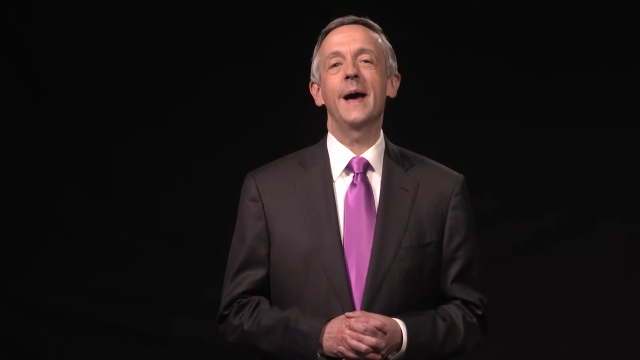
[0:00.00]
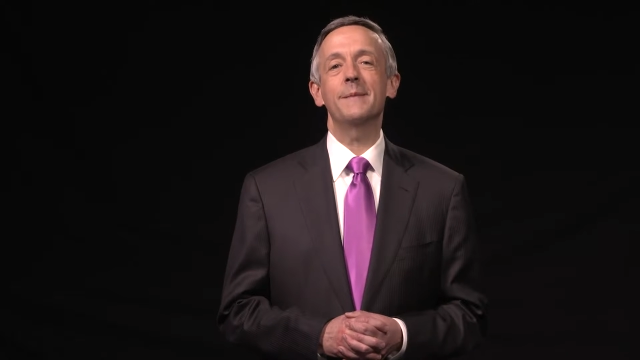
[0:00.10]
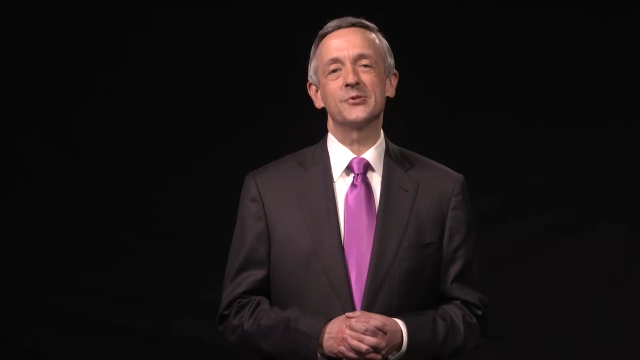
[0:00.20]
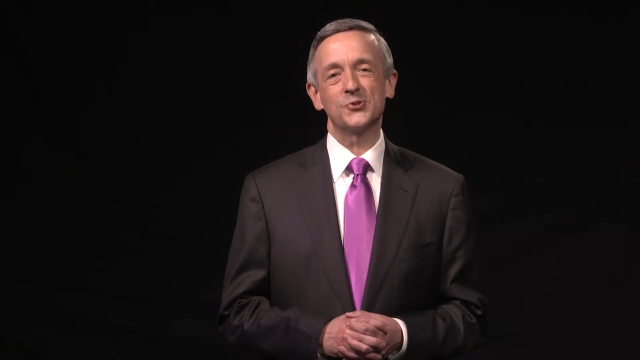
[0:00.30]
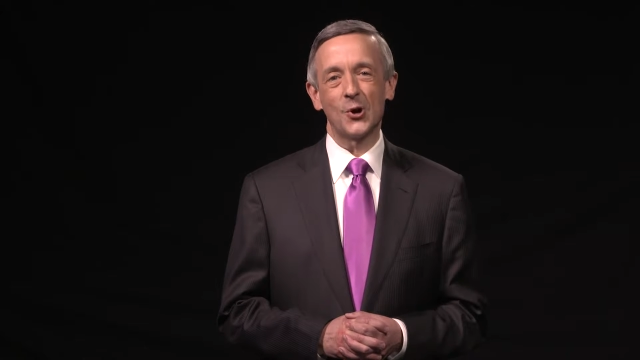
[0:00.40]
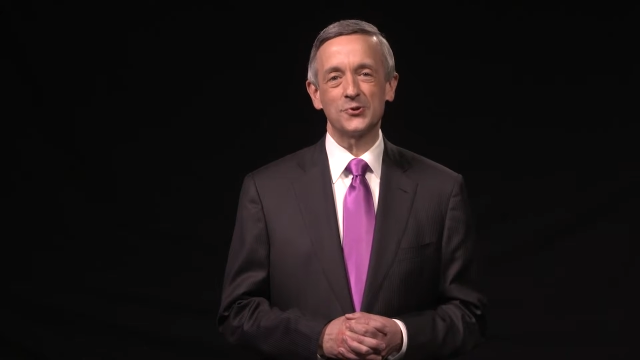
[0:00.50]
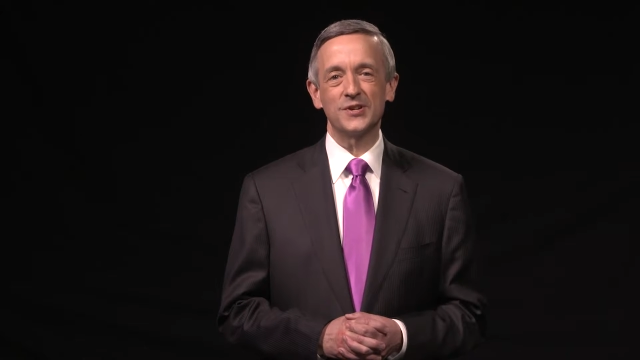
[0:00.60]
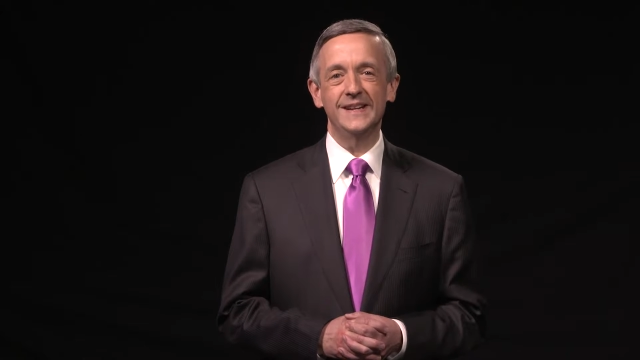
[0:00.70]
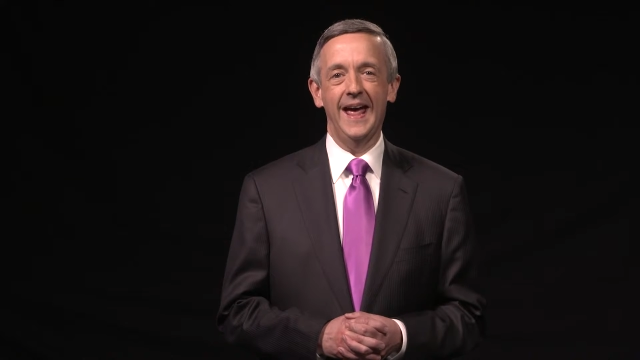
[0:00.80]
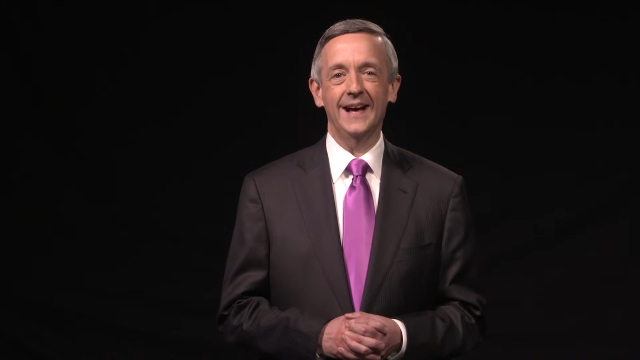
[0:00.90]
Baptist Church
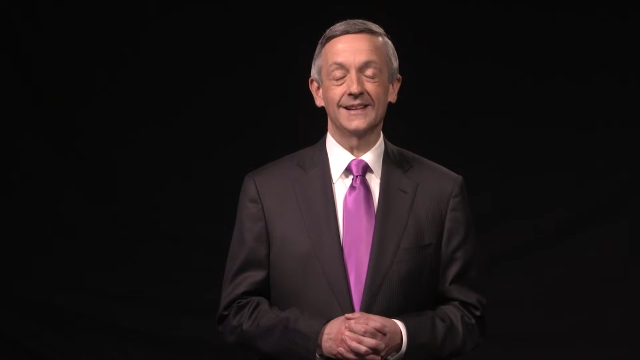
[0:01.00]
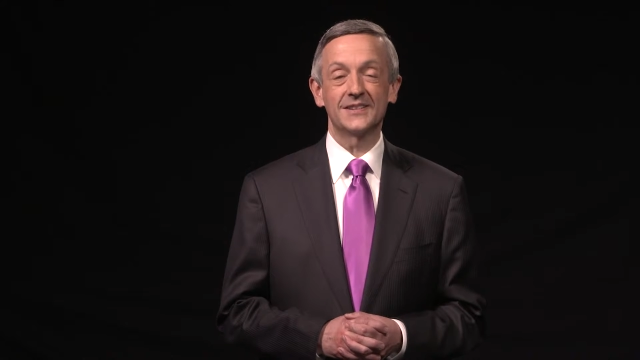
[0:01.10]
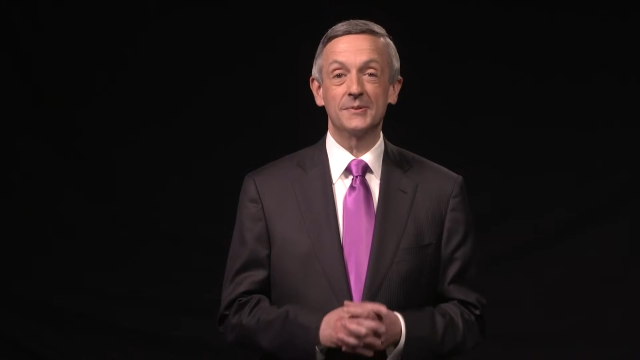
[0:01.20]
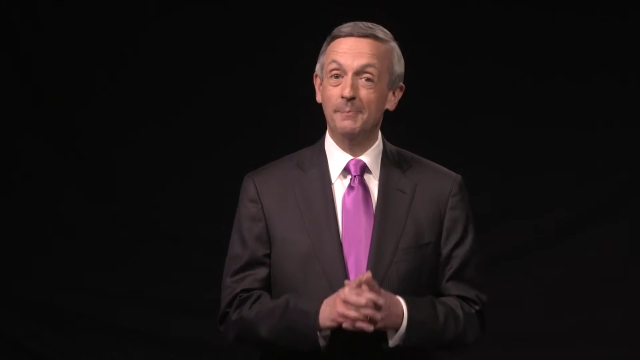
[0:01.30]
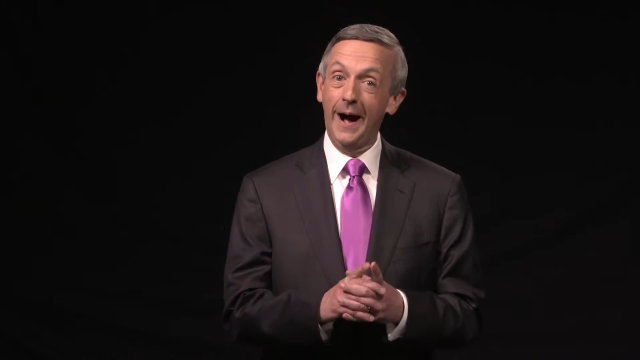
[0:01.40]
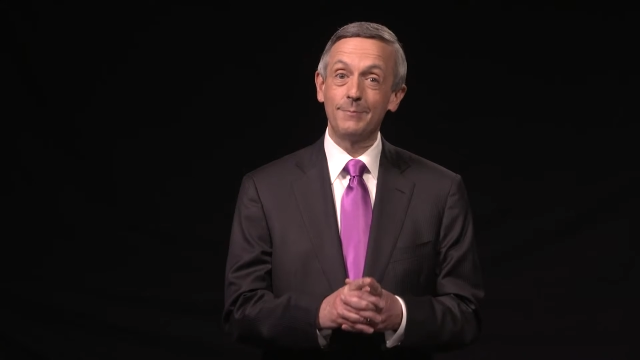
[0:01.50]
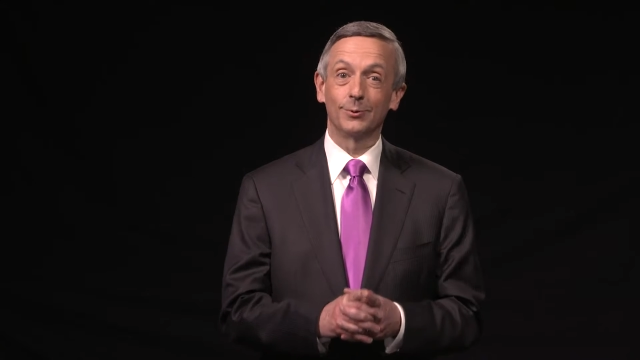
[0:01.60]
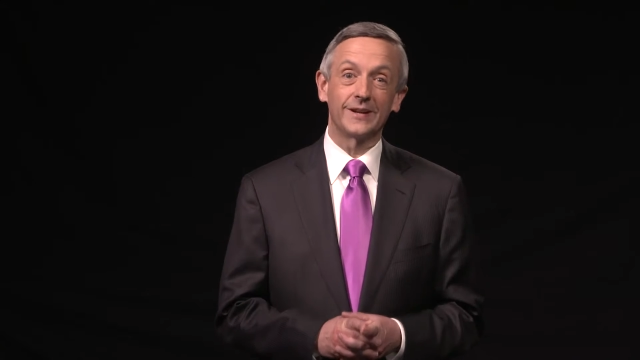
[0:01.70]
in Dallas and Bible